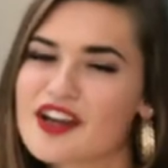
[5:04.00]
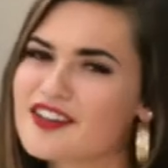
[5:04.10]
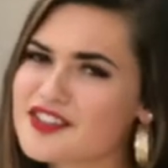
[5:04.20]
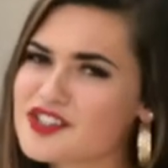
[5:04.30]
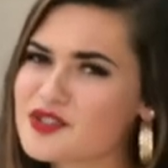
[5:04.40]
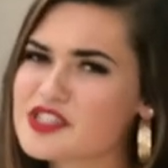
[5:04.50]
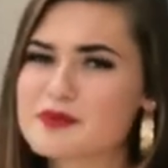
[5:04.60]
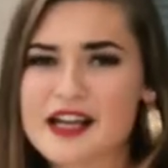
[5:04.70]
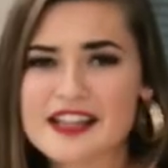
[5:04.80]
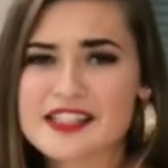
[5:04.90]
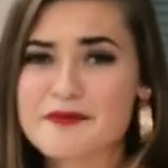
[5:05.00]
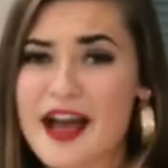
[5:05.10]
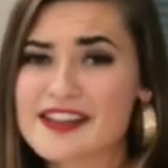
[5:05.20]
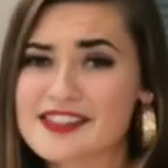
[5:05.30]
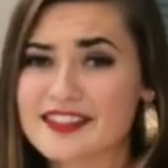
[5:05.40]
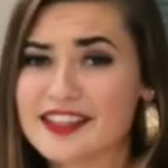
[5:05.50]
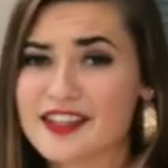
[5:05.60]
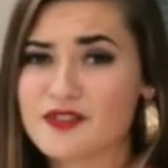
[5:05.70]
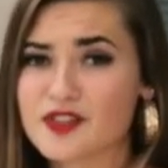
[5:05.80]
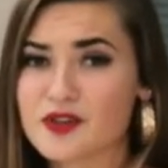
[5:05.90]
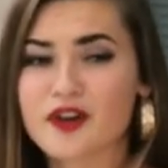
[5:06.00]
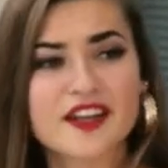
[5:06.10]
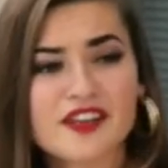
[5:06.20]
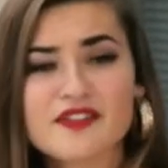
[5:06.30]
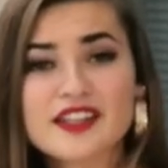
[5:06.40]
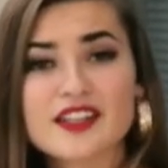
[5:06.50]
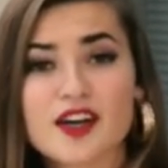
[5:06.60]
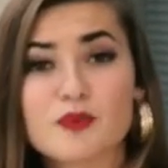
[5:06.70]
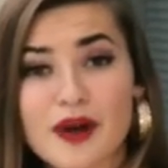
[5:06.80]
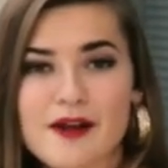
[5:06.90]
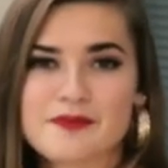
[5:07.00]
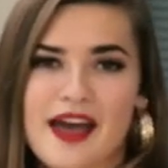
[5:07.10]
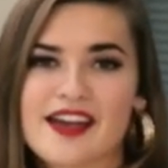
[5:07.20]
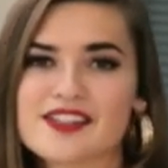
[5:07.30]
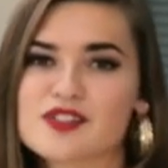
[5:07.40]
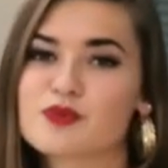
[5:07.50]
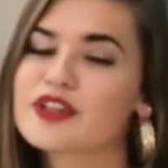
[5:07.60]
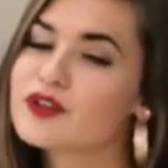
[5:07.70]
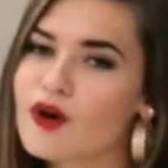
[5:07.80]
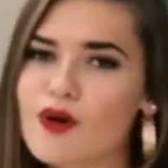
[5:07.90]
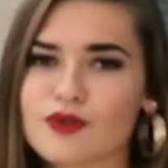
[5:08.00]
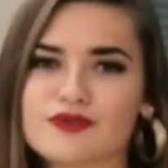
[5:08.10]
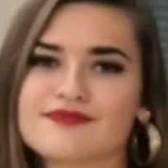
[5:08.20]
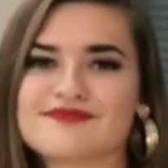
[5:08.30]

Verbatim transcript: try not to use the plastic bags that they give you, or even the brown bags. Bring your own.